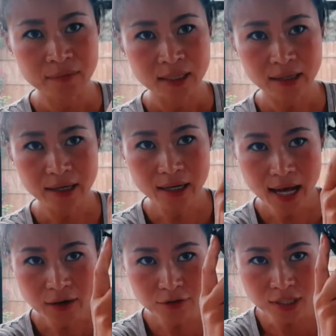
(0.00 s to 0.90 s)
cut
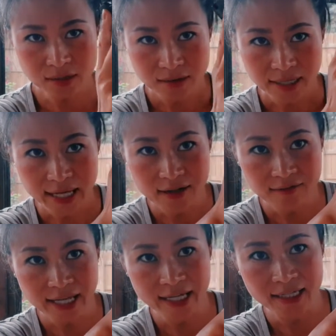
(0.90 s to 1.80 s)
out, kind of
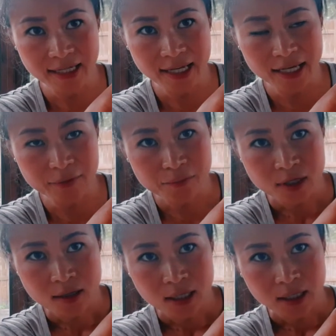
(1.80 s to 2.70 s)
like a
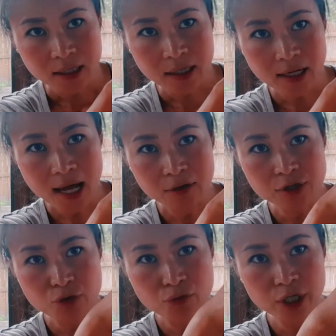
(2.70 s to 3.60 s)
cut out
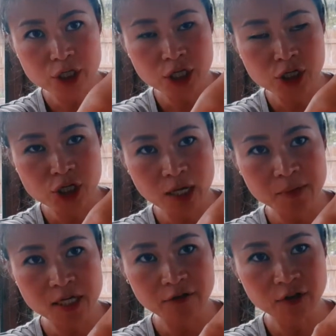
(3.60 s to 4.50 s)
rigid shape
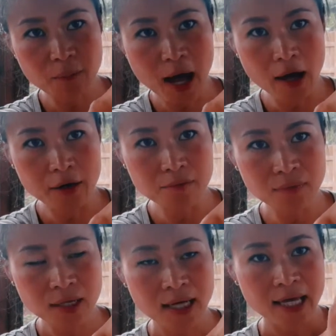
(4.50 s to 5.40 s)
of the bottom,
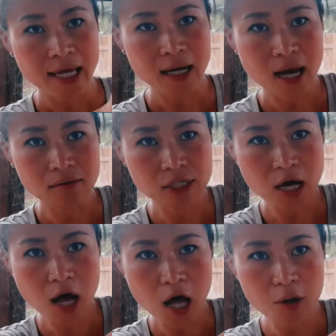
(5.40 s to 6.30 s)
and on
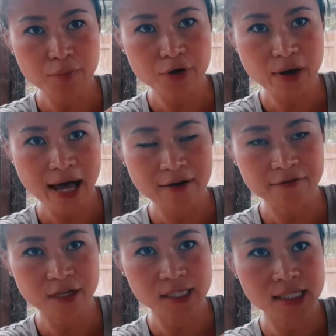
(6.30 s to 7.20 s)
top you have
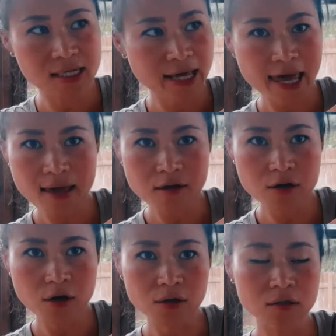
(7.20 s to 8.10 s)
this
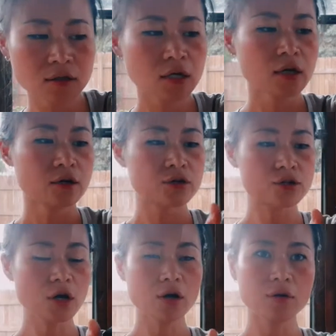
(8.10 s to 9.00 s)
handle.
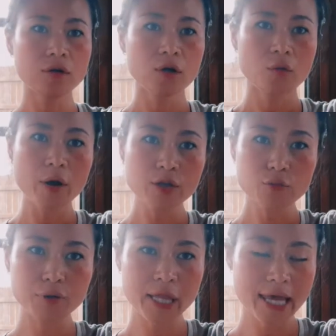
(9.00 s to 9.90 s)
So when you
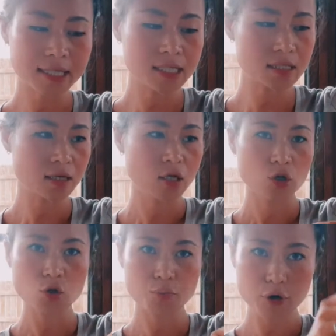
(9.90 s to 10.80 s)
plant,
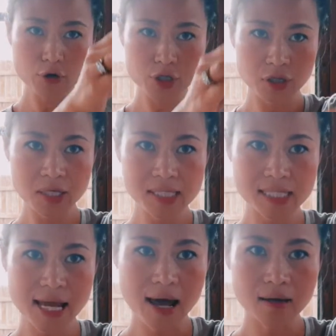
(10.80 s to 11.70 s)
you push this
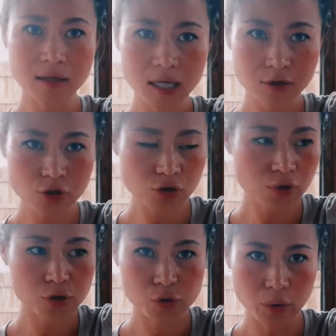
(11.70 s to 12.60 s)
down into the
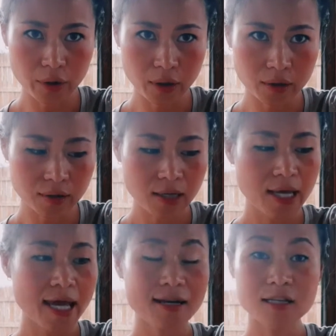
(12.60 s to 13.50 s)
soil,
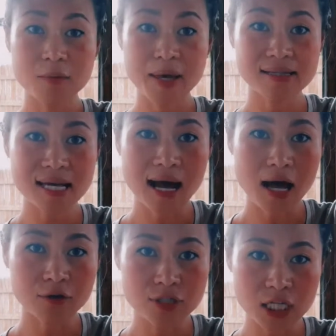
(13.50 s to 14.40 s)
and it depends on
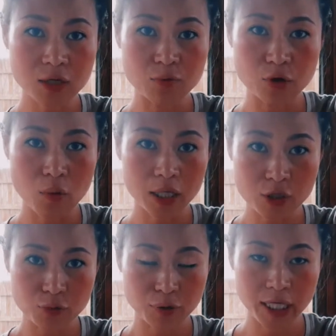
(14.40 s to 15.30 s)
how deep you want
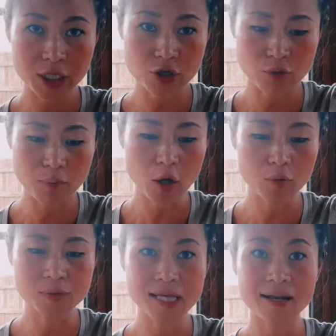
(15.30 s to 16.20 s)
to plant your
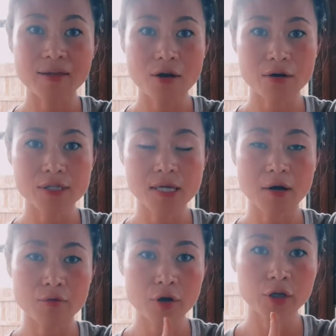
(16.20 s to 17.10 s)
bulbs, and there's a
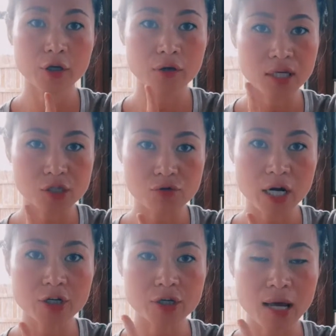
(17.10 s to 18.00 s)
really good
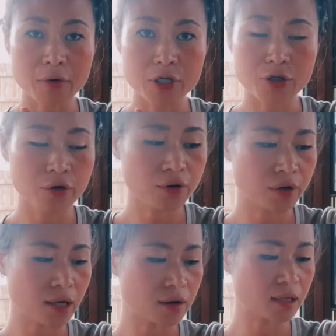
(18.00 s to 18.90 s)
instruction I will show you
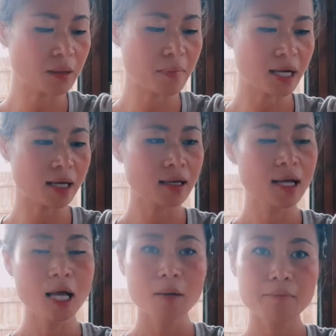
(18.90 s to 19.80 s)
here in a minute.
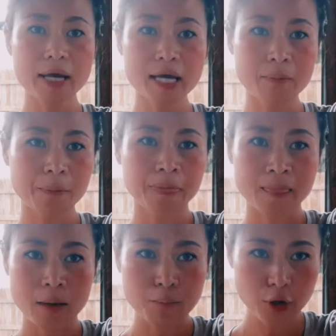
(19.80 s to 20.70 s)
But
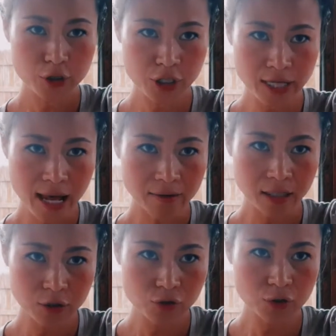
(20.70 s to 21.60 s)
push down
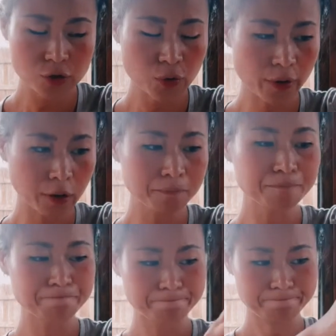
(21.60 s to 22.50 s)
into the soil,
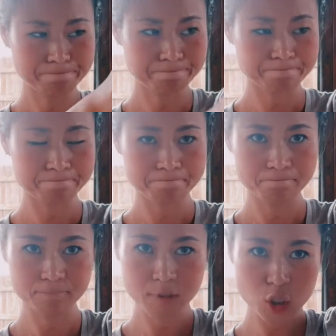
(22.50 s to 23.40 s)

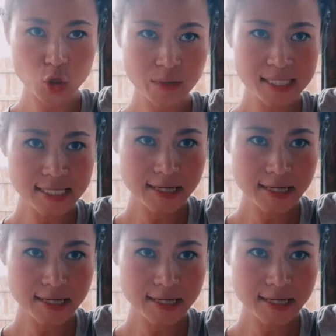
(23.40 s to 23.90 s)
twist